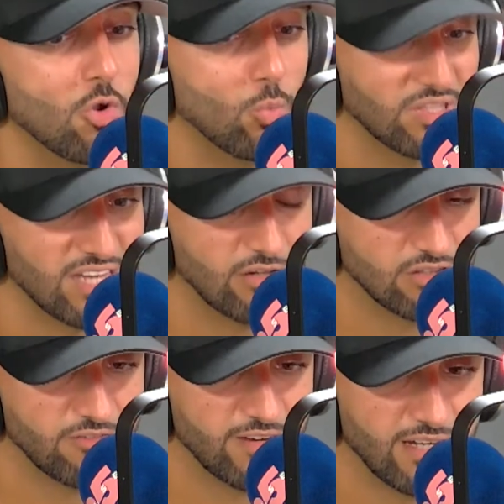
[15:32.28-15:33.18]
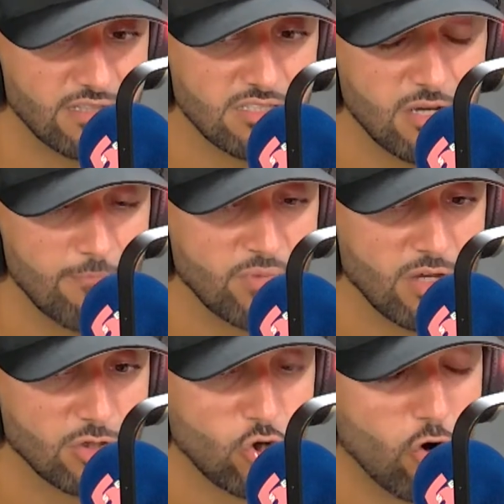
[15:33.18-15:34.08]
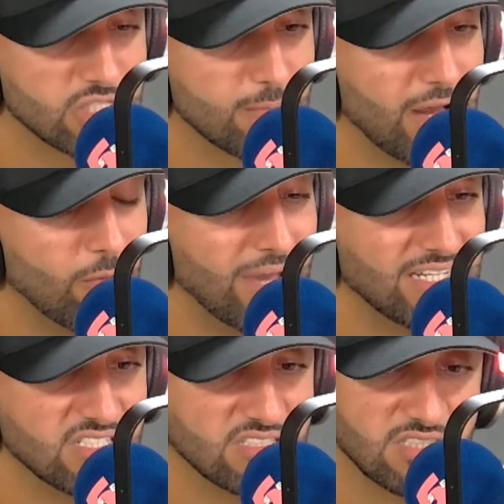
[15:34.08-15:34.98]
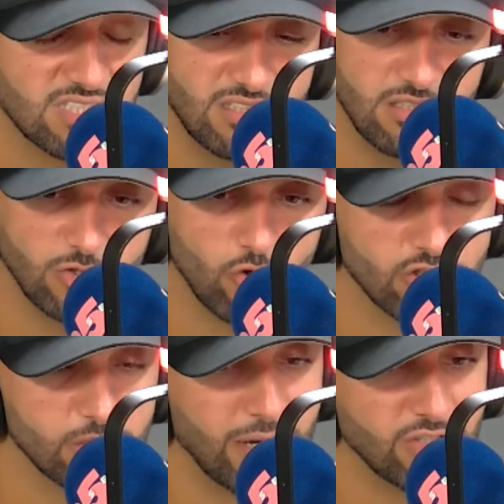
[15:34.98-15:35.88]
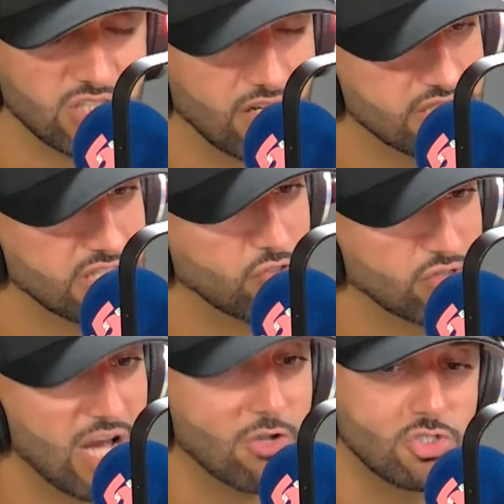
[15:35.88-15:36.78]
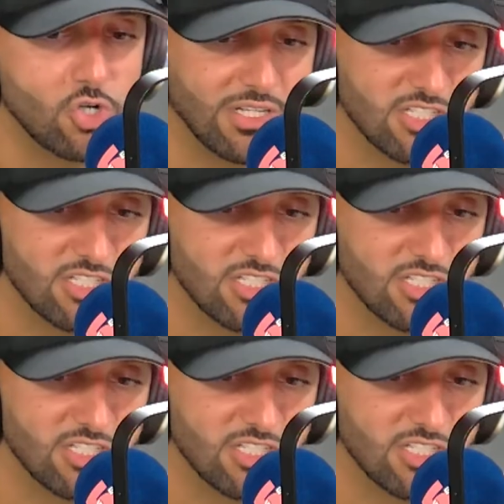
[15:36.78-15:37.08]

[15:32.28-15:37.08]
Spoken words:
without the fans? Talks about Manchester City, talks about Chelsea. Lukaku joining